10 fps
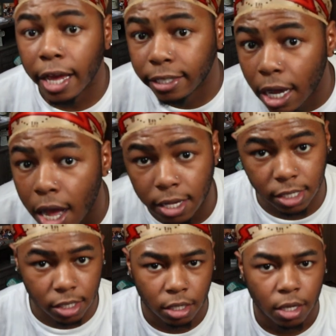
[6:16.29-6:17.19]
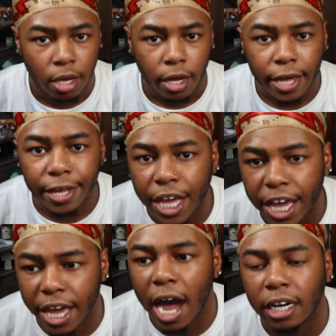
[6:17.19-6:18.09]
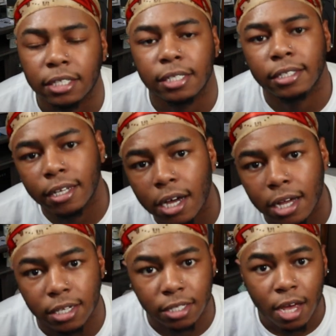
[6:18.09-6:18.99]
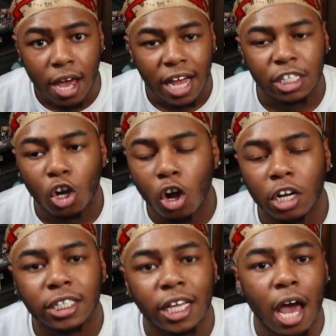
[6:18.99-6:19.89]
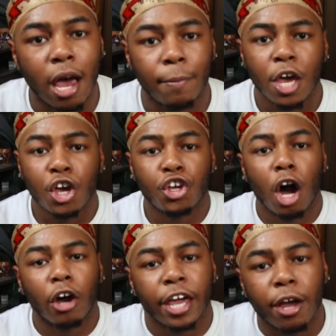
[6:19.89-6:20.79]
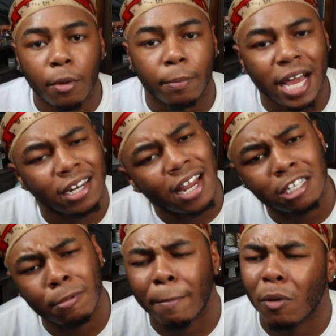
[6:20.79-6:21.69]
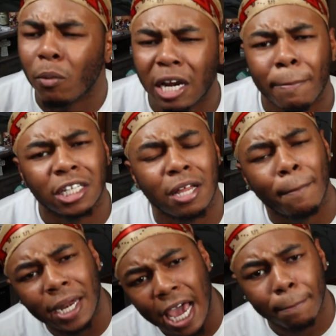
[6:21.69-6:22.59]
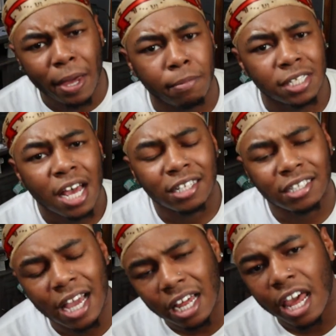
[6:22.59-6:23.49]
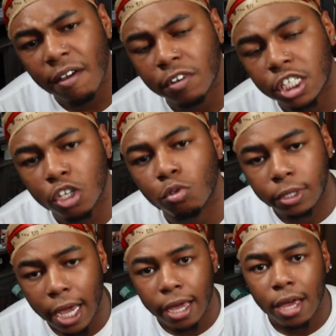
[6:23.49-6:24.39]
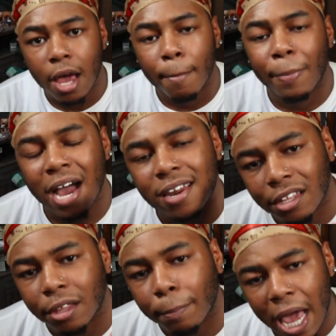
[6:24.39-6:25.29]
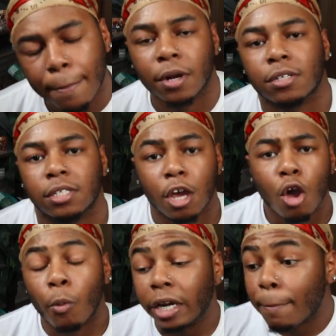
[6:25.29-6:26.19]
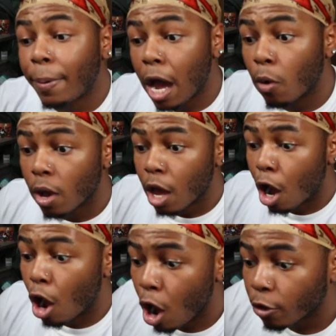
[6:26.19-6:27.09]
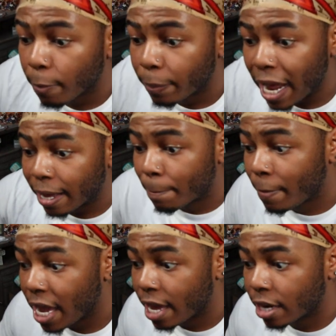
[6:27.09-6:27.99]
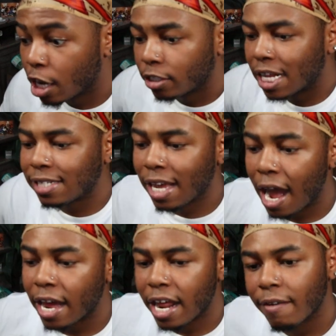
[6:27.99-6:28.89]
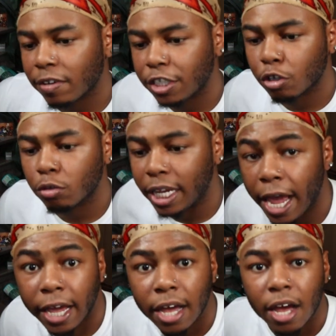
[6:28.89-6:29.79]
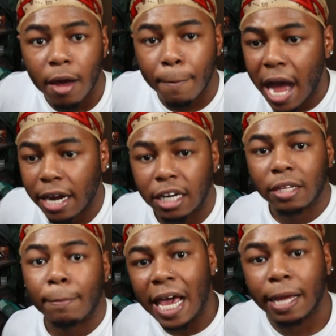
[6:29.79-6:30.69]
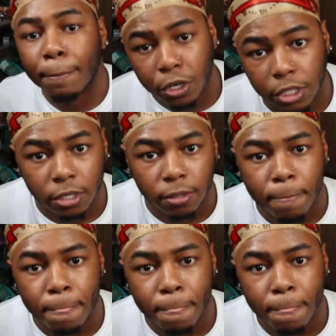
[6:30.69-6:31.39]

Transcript: It does. It honestly does. That's the only time y'all care, when Black Lives Matter. But what about the black babies that's dying every single day by another black person? What about all the black men that's dying every single day by another black person?